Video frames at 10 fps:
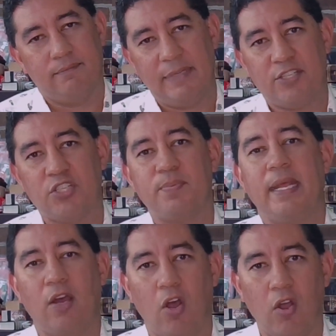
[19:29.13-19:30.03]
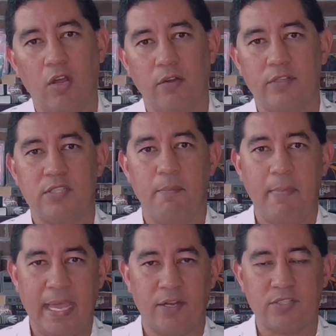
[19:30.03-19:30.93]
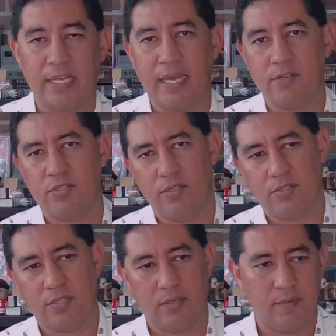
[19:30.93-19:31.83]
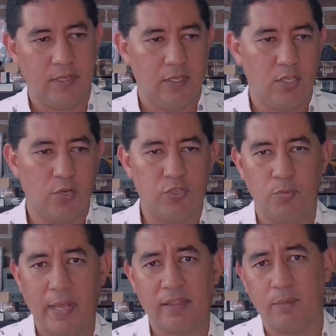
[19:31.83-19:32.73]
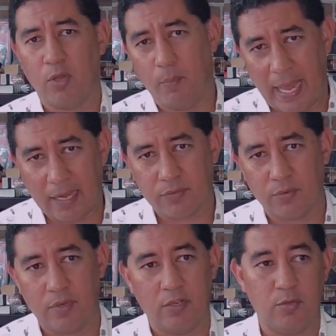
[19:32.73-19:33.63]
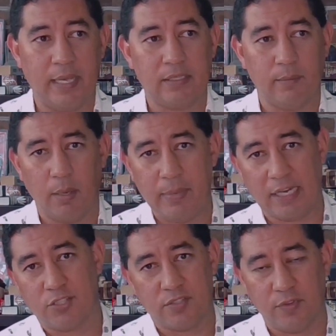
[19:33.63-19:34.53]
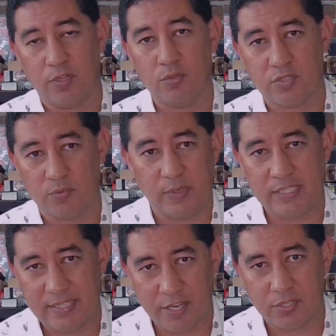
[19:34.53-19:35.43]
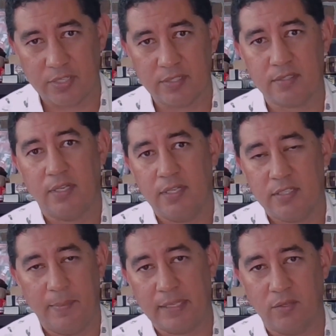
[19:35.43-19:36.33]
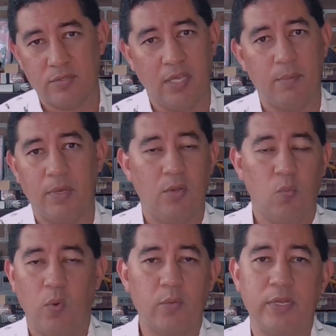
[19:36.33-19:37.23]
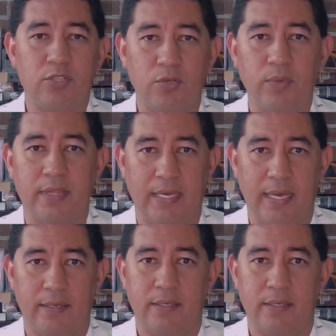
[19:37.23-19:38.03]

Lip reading: It just made it hard to manage that, to do you make them go back through it? Do you make them come back just for those 3 sessions to make those up? What do we do with that?